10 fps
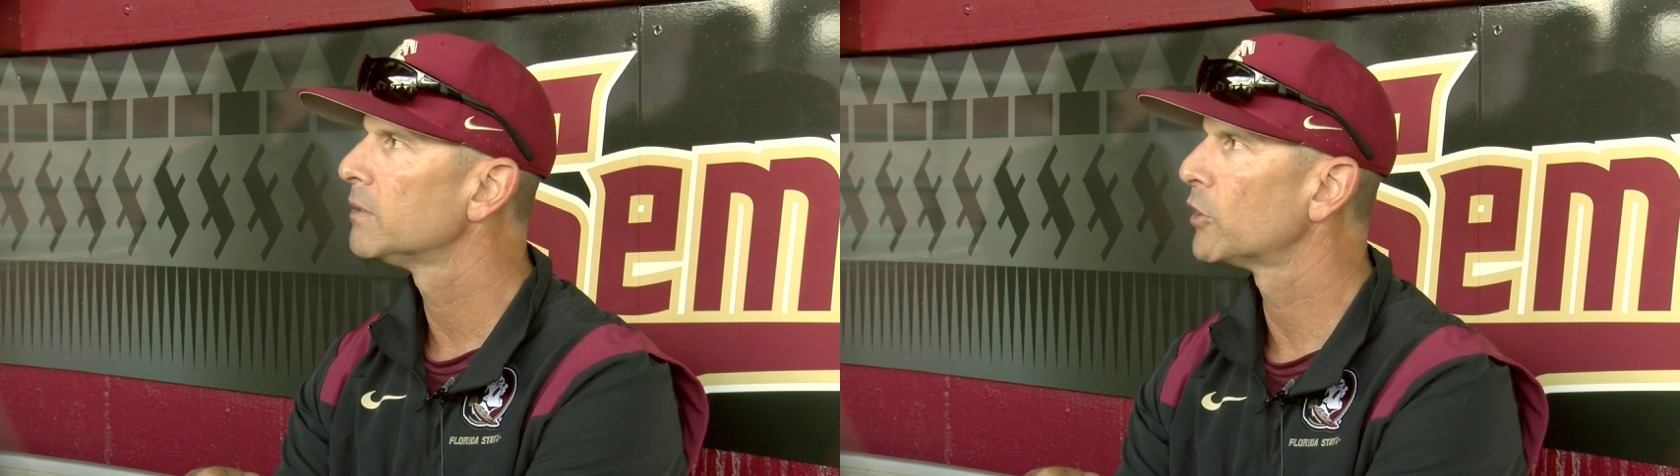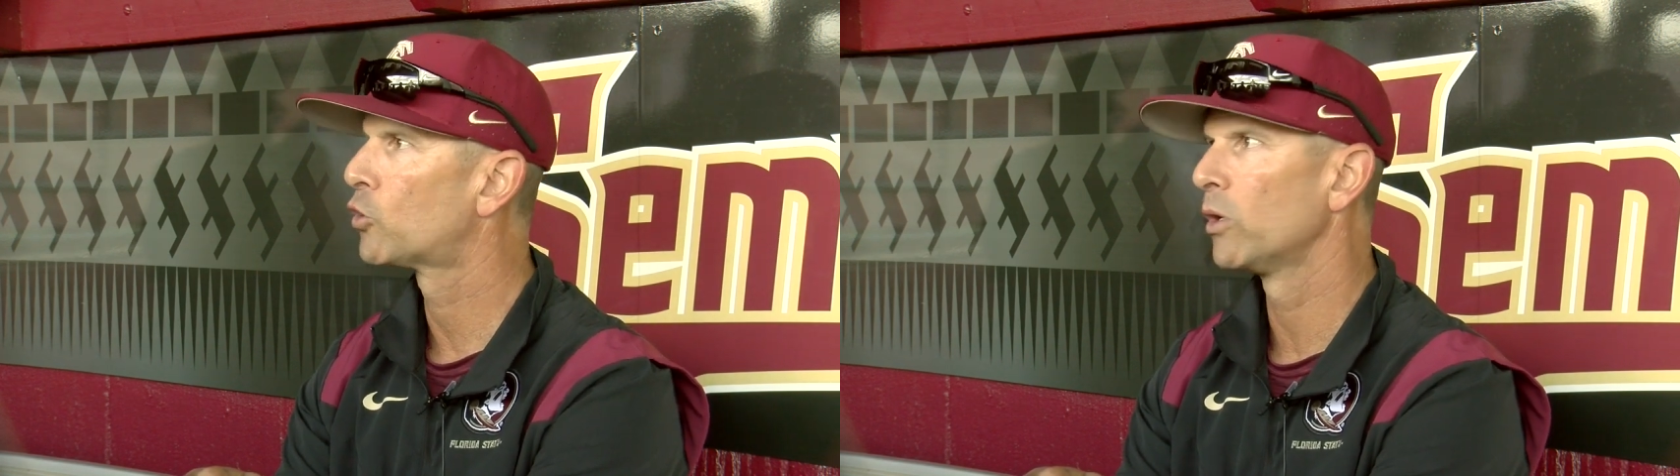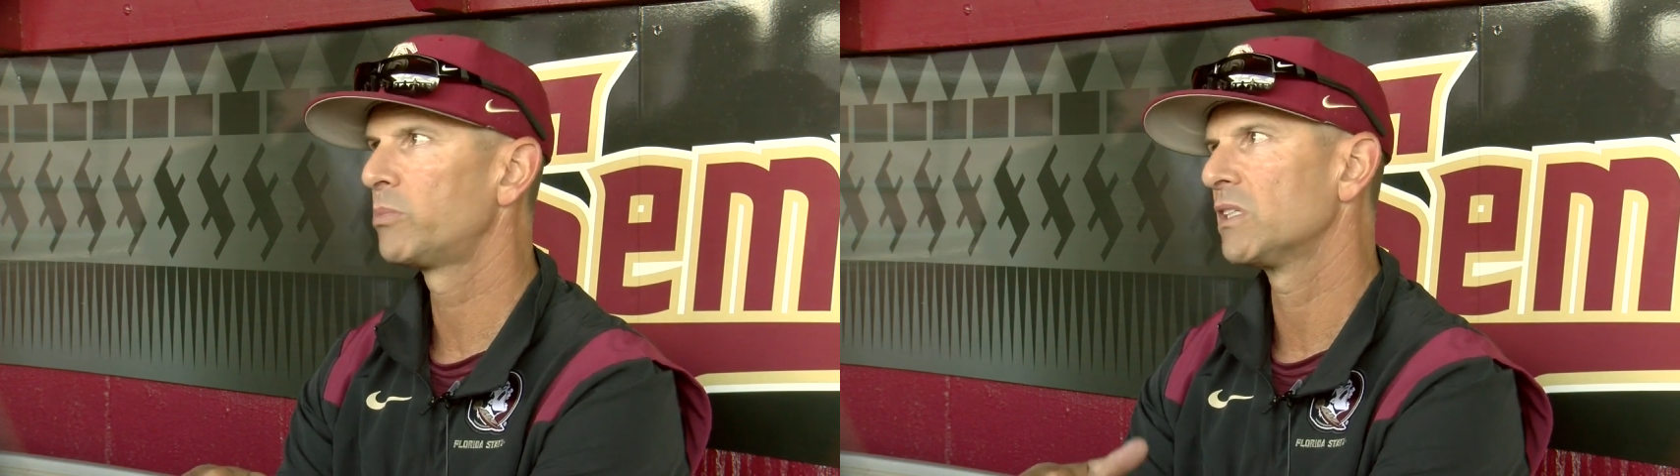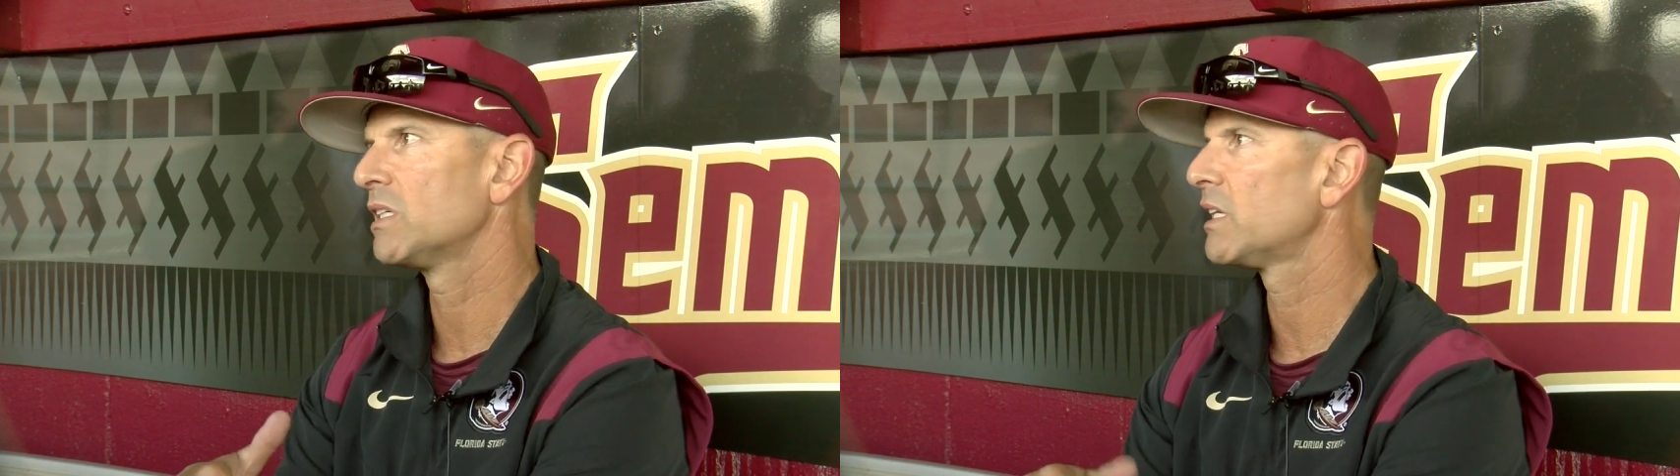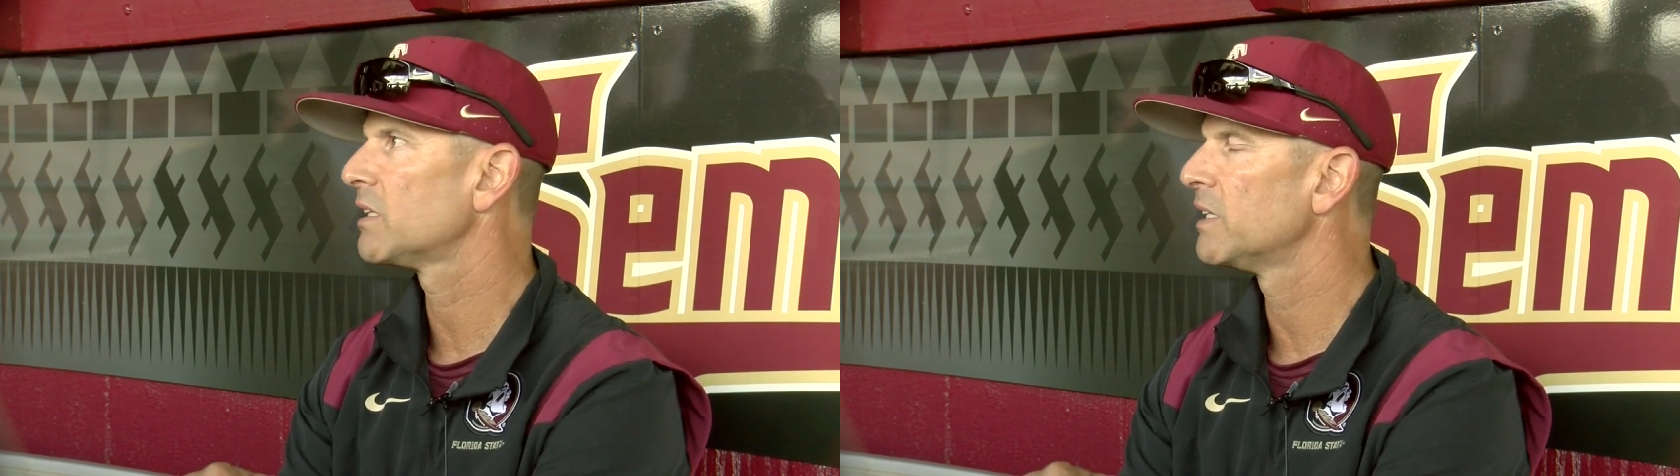The group that
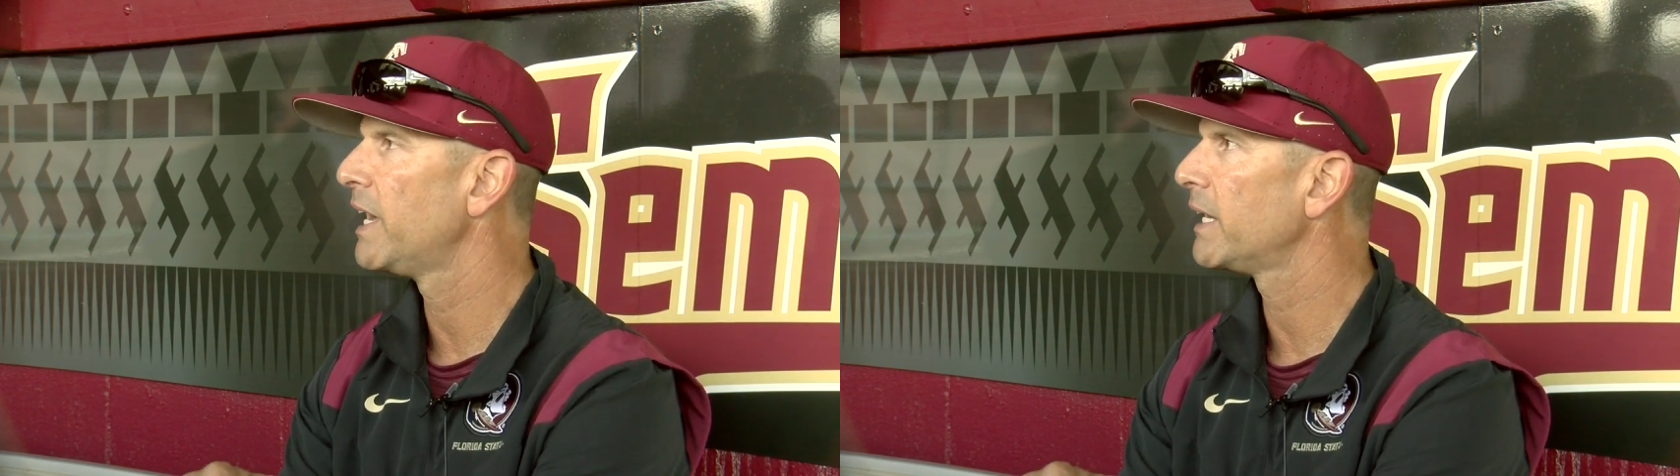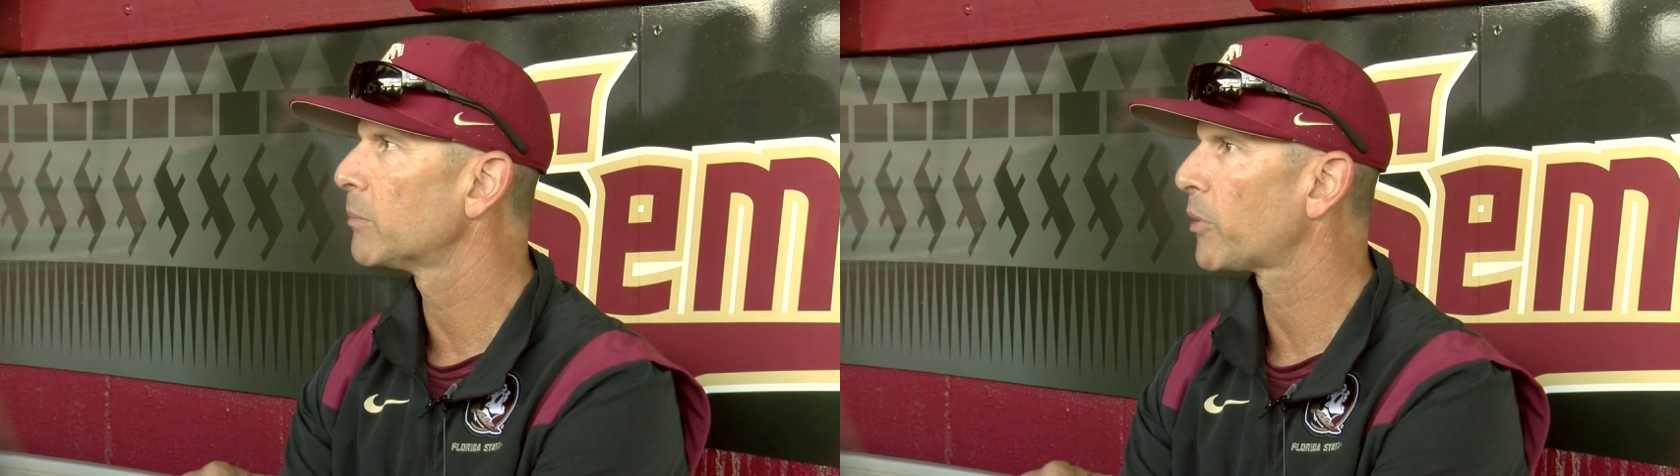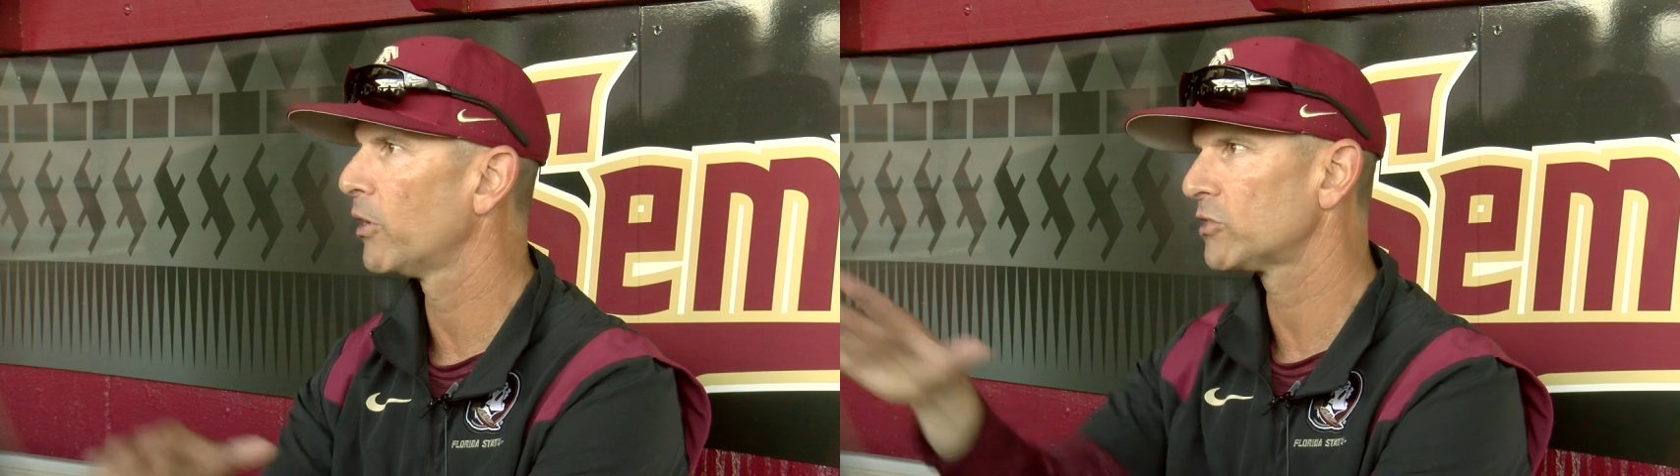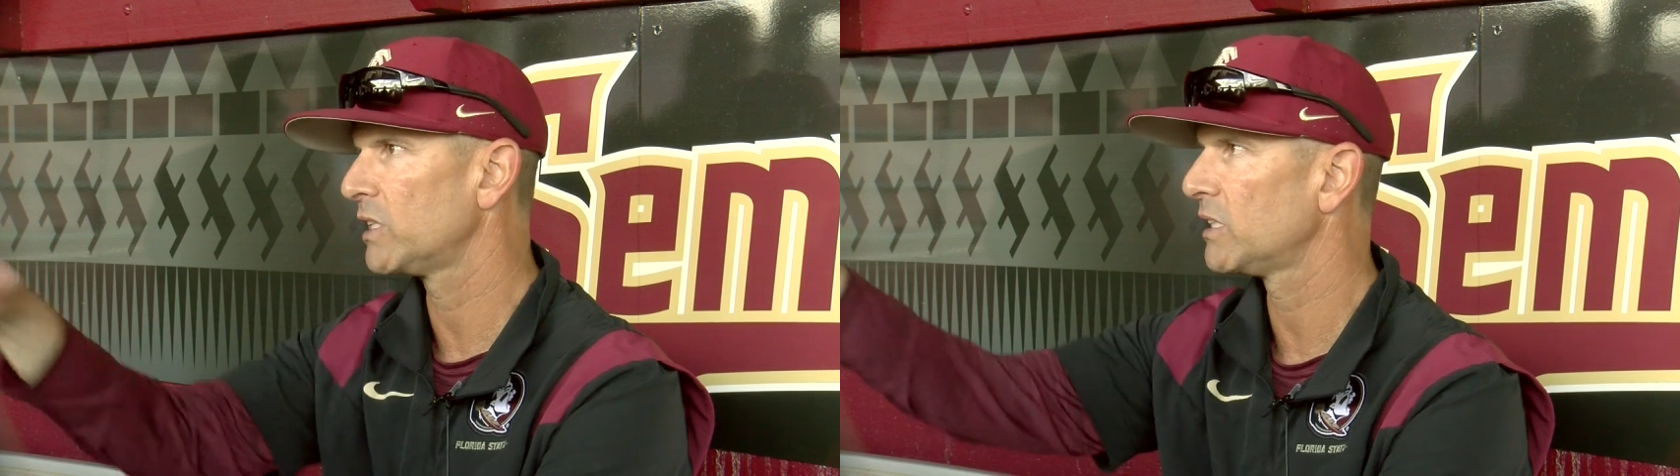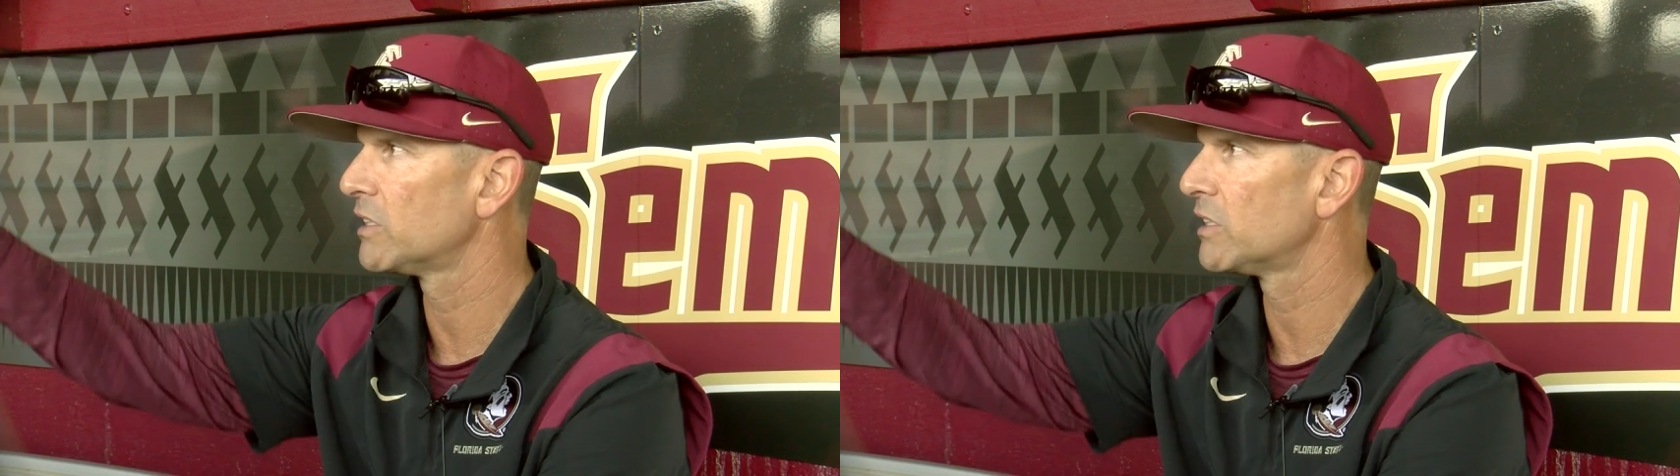did it, the netting pros, they did